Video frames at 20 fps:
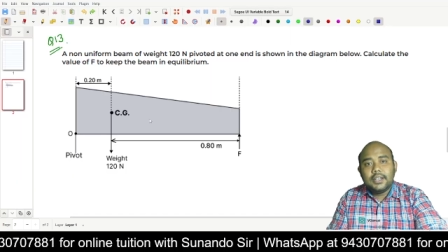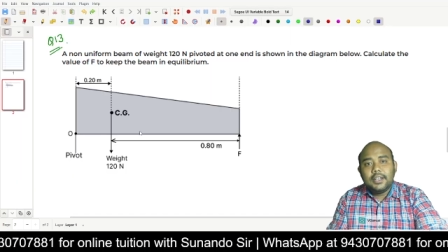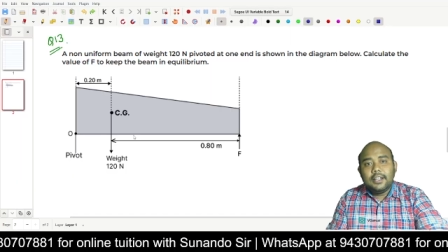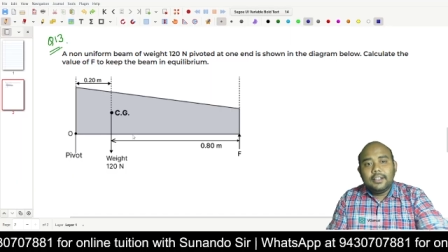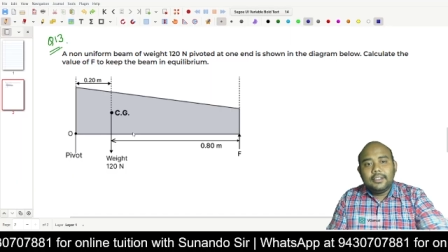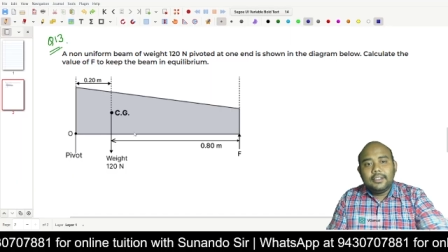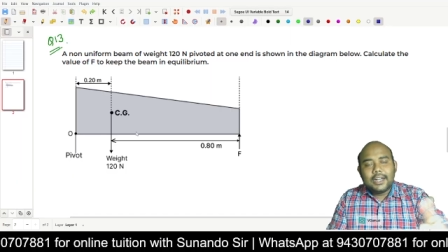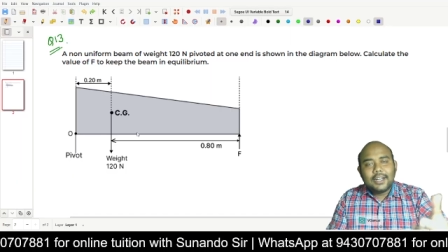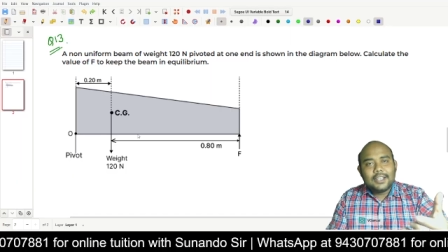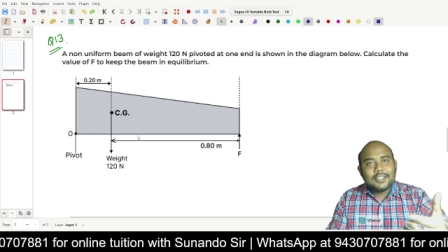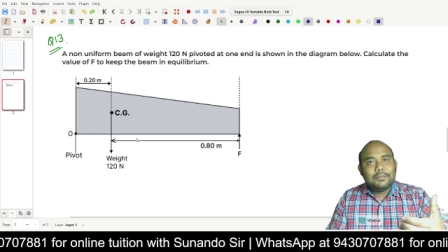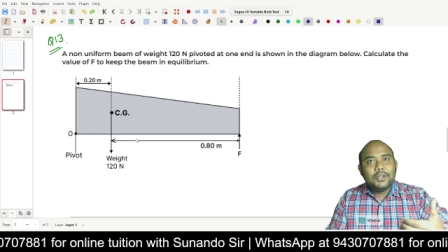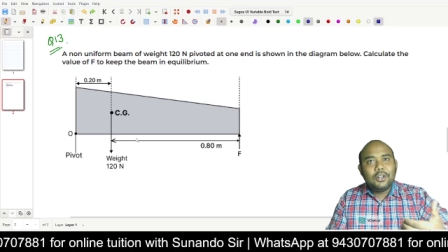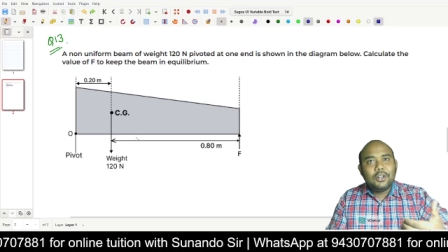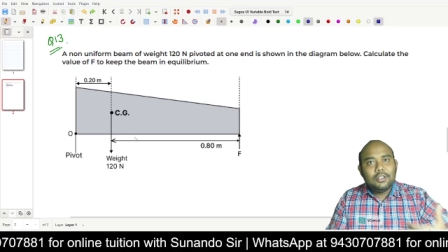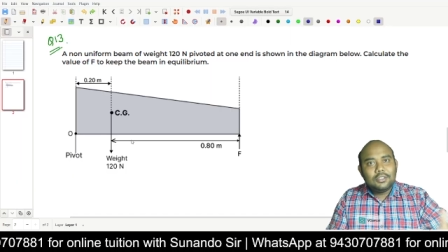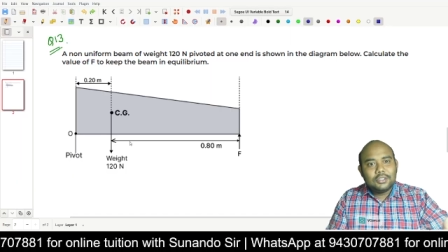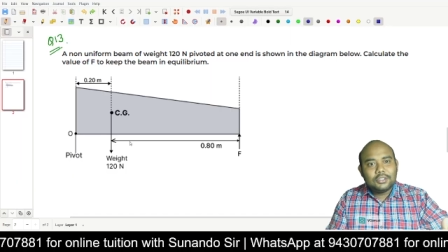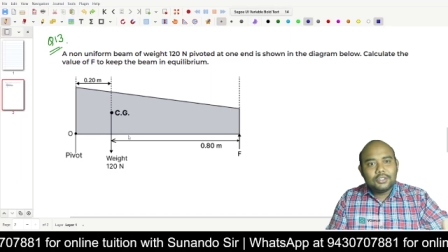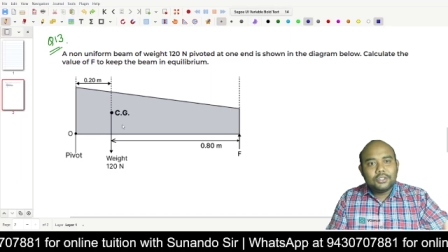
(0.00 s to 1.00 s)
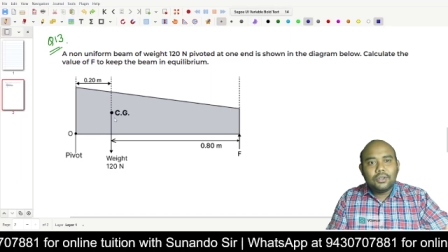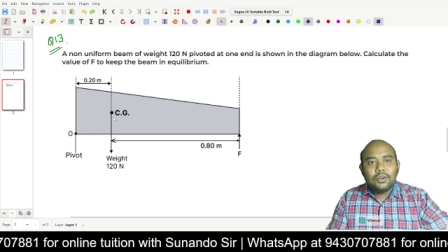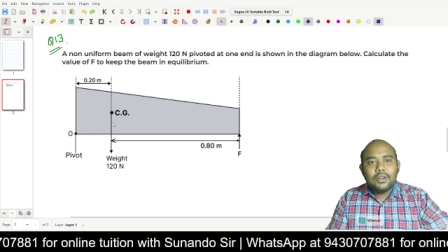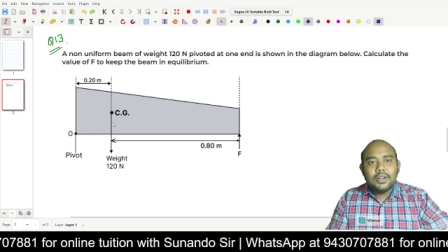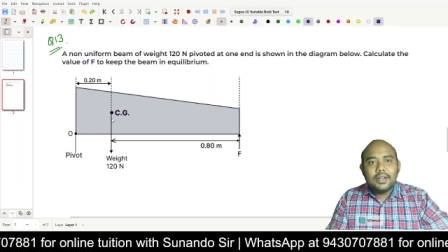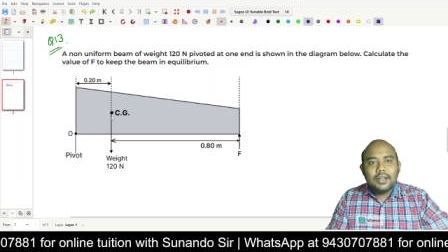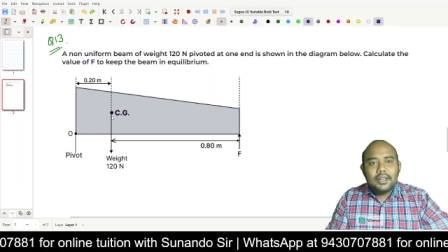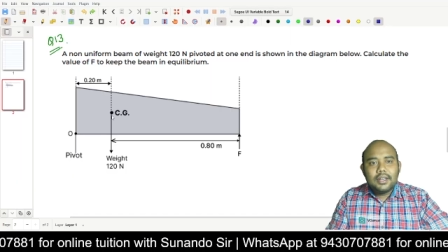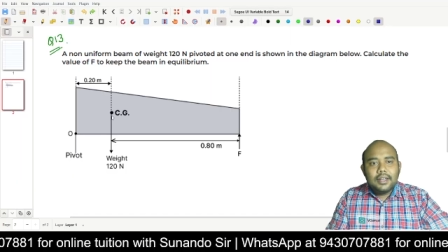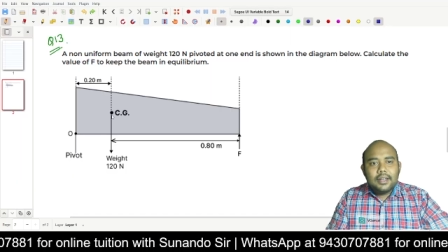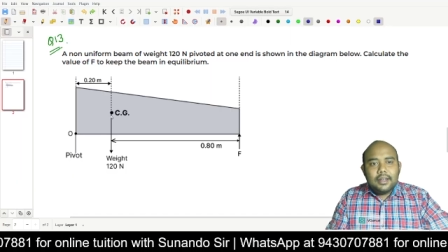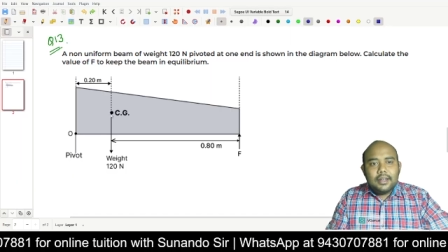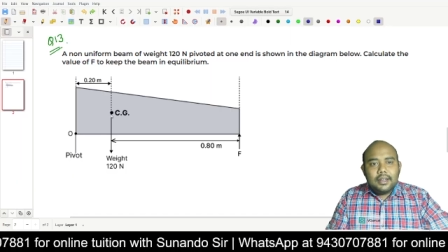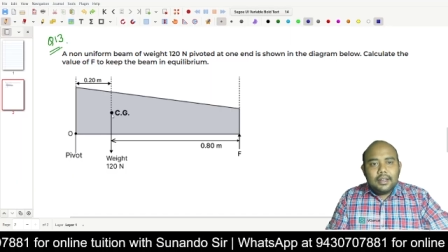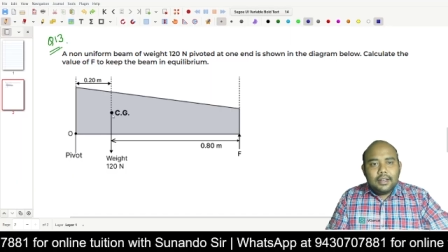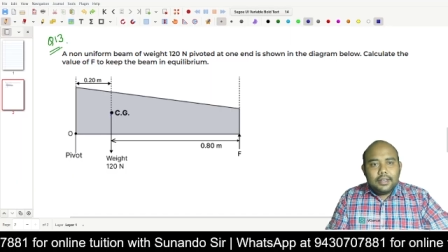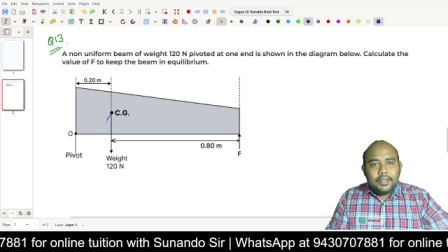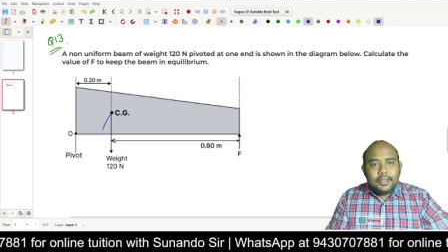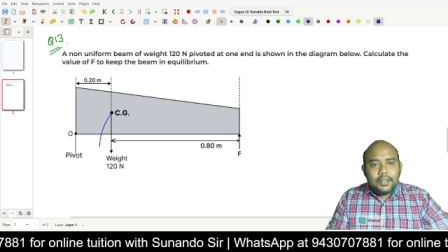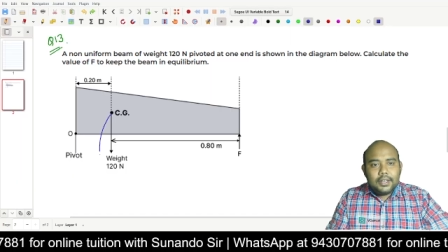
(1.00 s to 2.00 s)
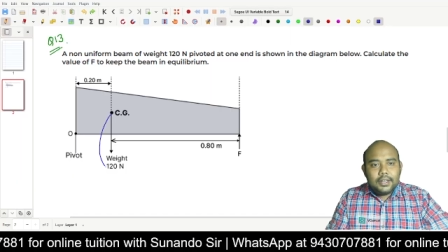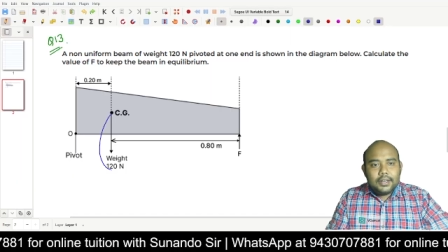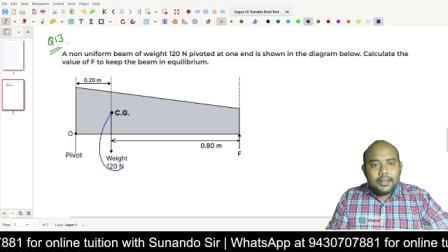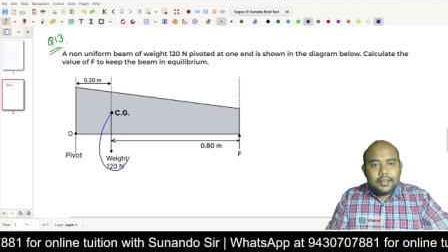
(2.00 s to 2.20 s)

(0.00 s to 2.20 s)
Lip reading: that has been also shown here.